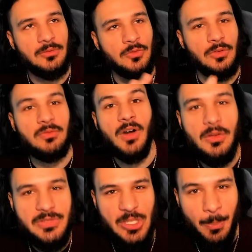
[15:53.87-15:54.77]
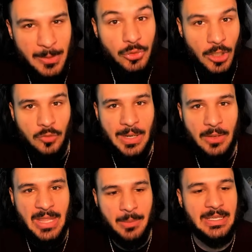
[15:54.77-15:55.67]
revolves the build
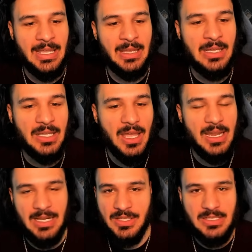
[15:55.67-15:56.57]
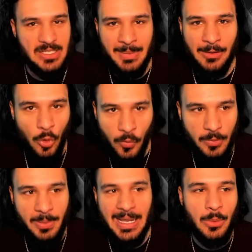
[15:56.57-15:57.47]
around that mechanic, and this is about
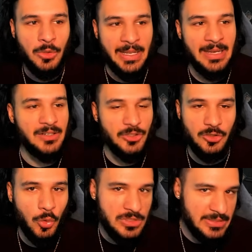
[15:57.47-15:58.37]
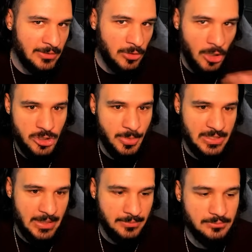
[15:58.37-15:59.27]
Overpower and your core skill
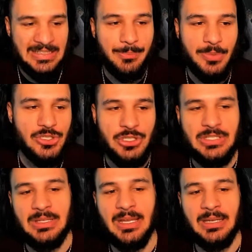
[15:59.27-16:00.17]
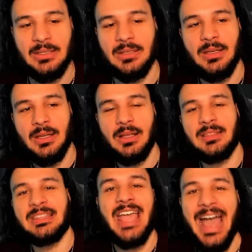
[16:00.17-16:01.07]
100%. Leap is just like
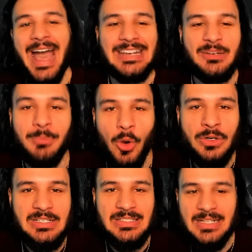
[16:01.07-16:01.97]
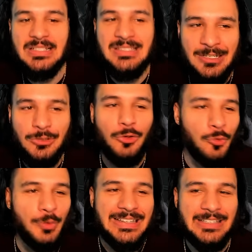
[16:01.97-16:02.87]
the added bonus that's still
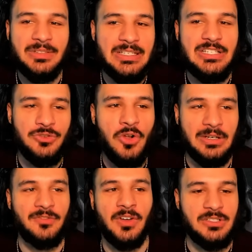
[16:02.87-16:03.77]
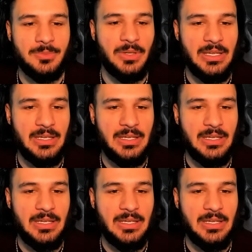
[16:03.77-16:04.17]
really, really strong and fun to play